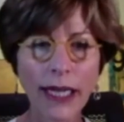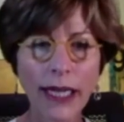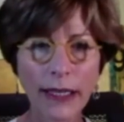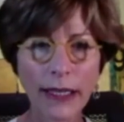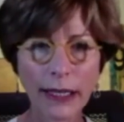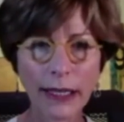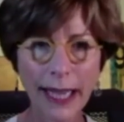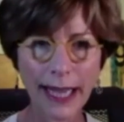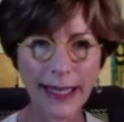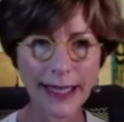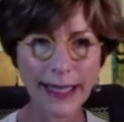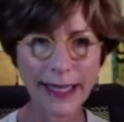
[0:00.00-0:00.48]

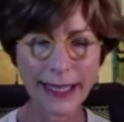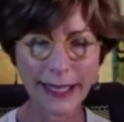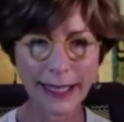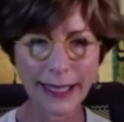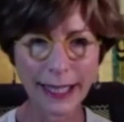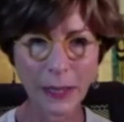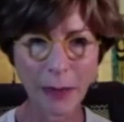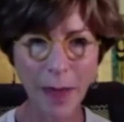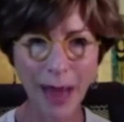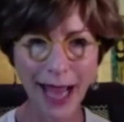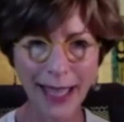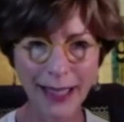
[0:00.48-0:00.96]
in
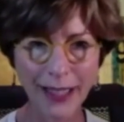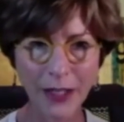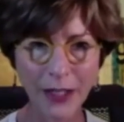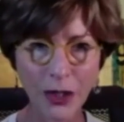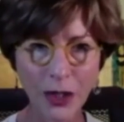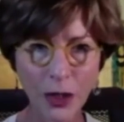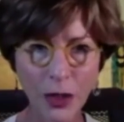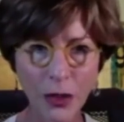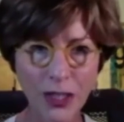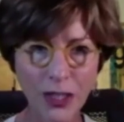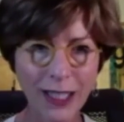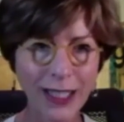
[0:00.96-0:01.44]
Lexington,
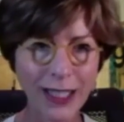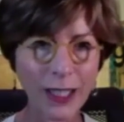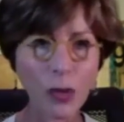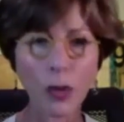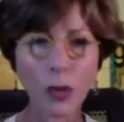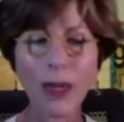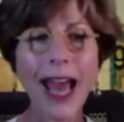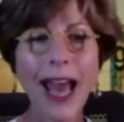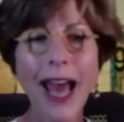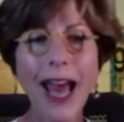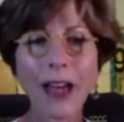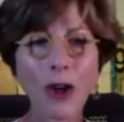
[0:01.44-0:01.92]

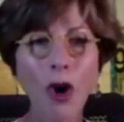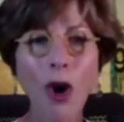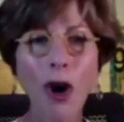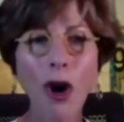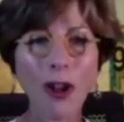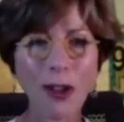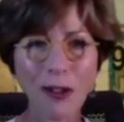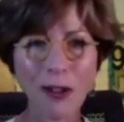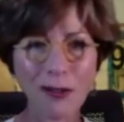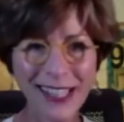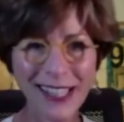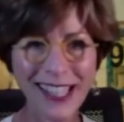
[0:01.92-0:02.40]
Massachusetts. We had
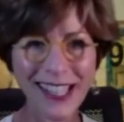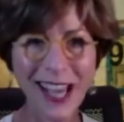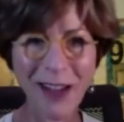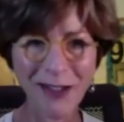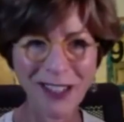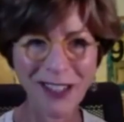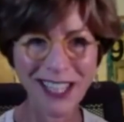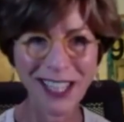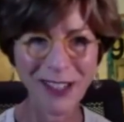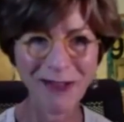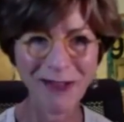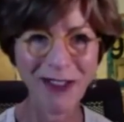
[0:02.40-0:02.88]
all of
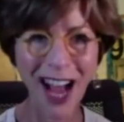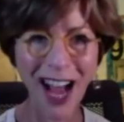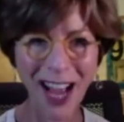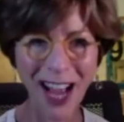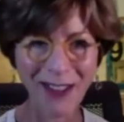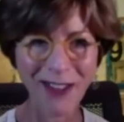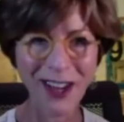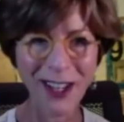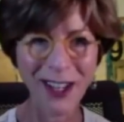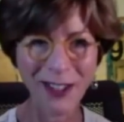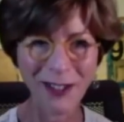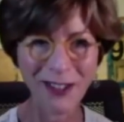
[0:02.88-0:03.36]

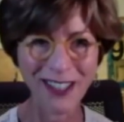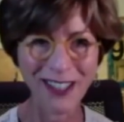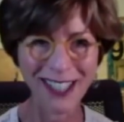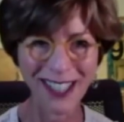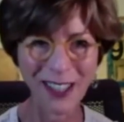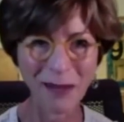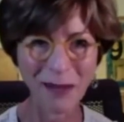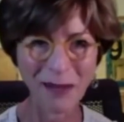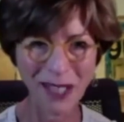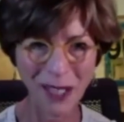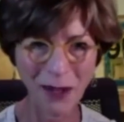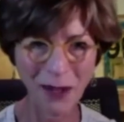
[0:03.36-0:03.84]
7,500
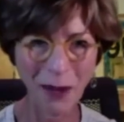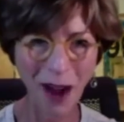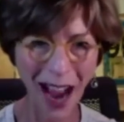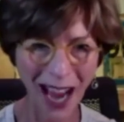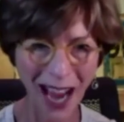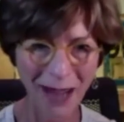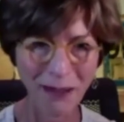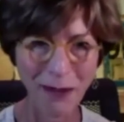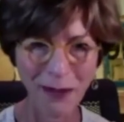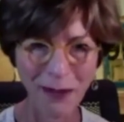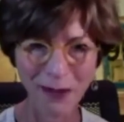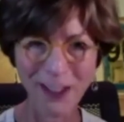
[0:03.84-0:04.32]

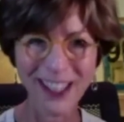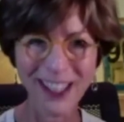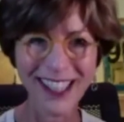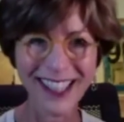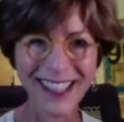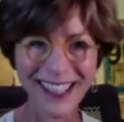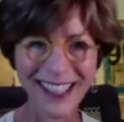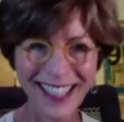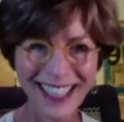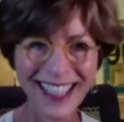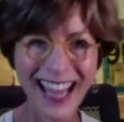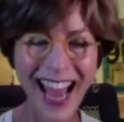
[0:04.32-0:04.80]
subscribers
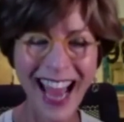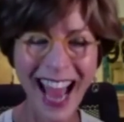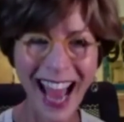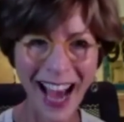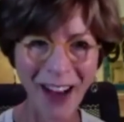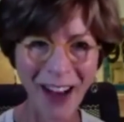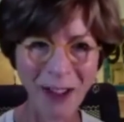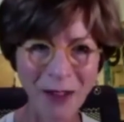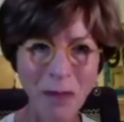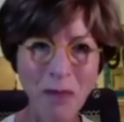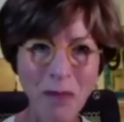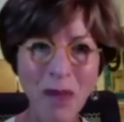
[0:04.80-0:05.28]
in the
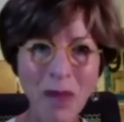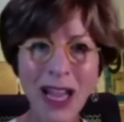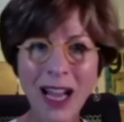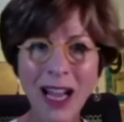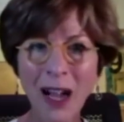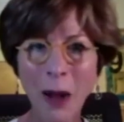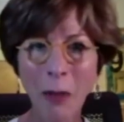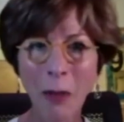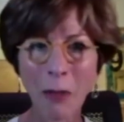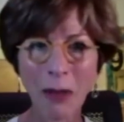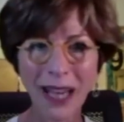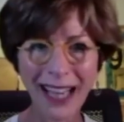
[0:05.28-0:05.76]
town,
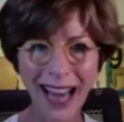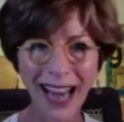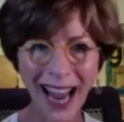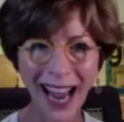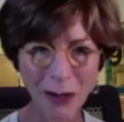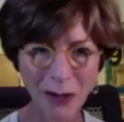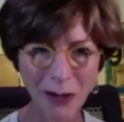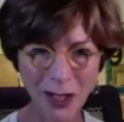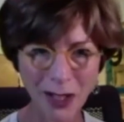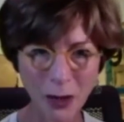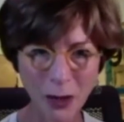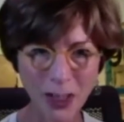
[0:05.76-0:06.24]
but
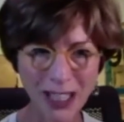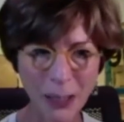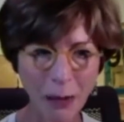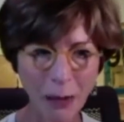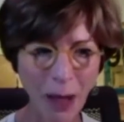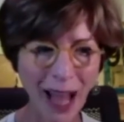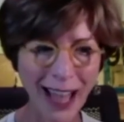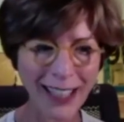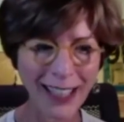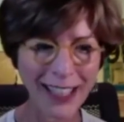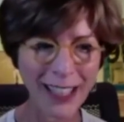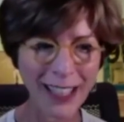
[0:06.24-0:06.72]
I was
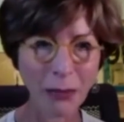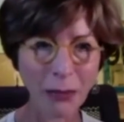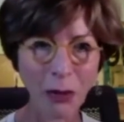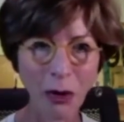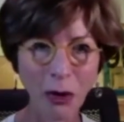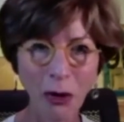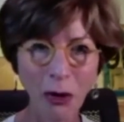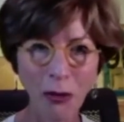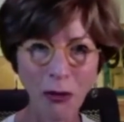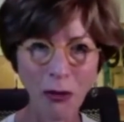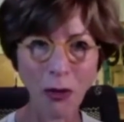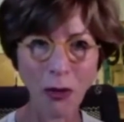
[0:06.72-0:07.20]

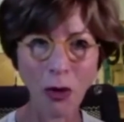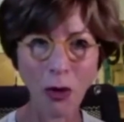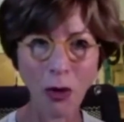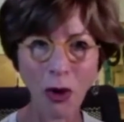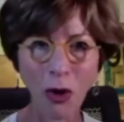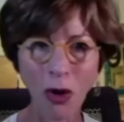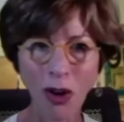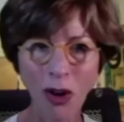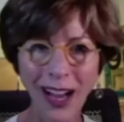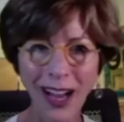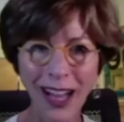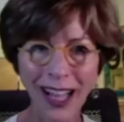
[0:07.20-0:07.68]
responsible
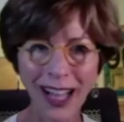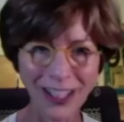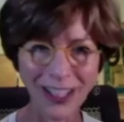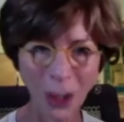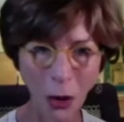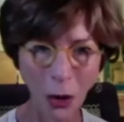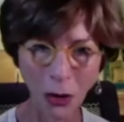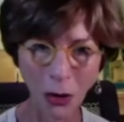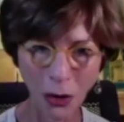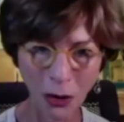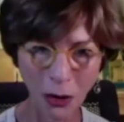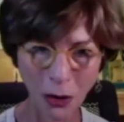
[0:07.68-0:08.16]
for
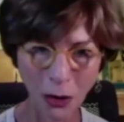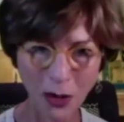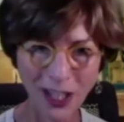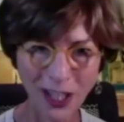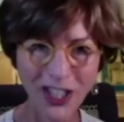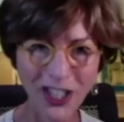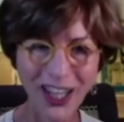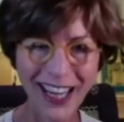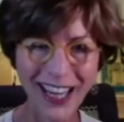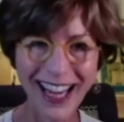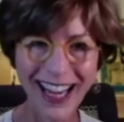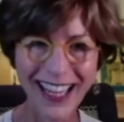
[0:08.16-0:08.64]
local
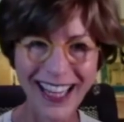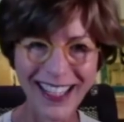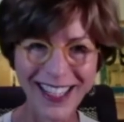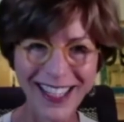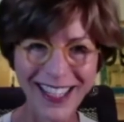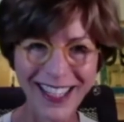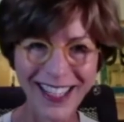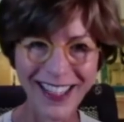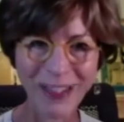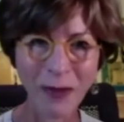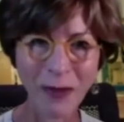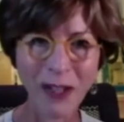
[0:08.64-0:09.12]

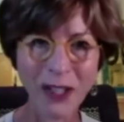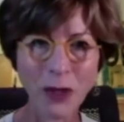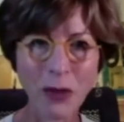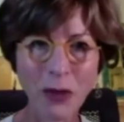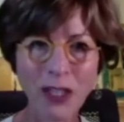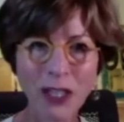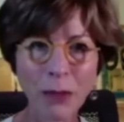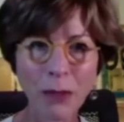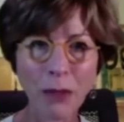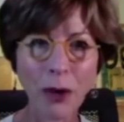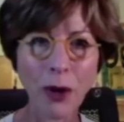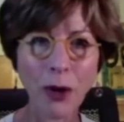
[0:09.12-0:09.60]
origination, which
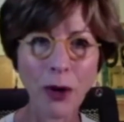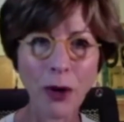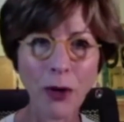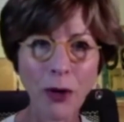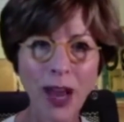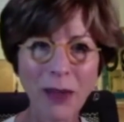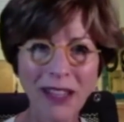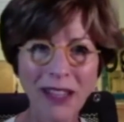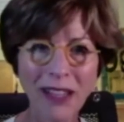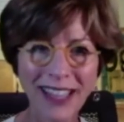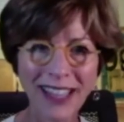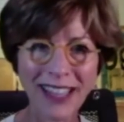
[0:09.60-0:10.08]
was
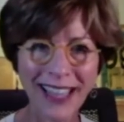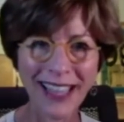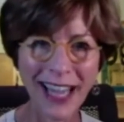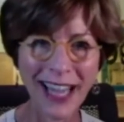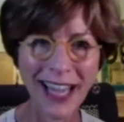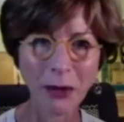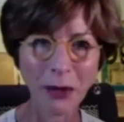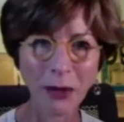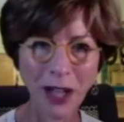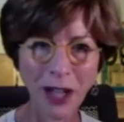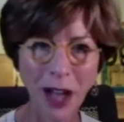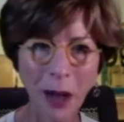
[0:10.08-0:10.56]
programming the
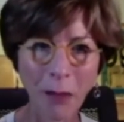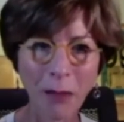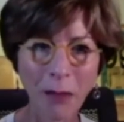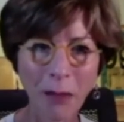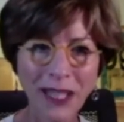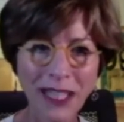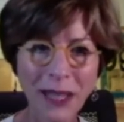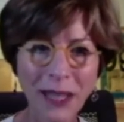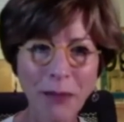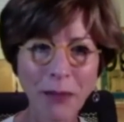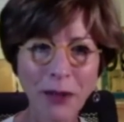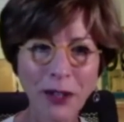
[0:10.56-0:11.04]
cable
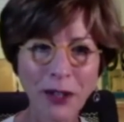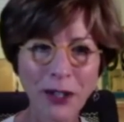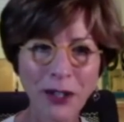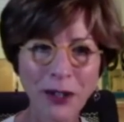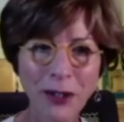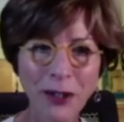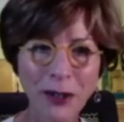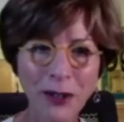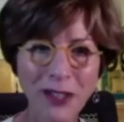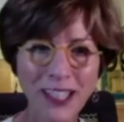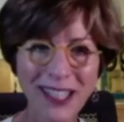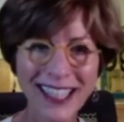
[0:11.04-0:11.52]
company
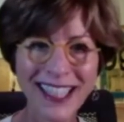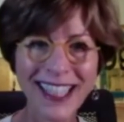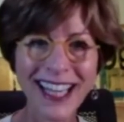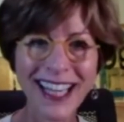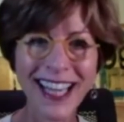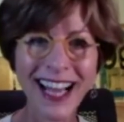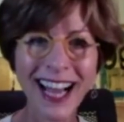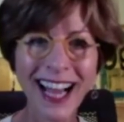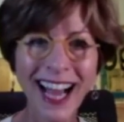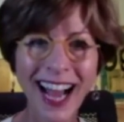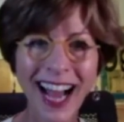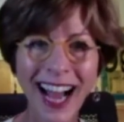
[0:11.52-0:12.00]
produced,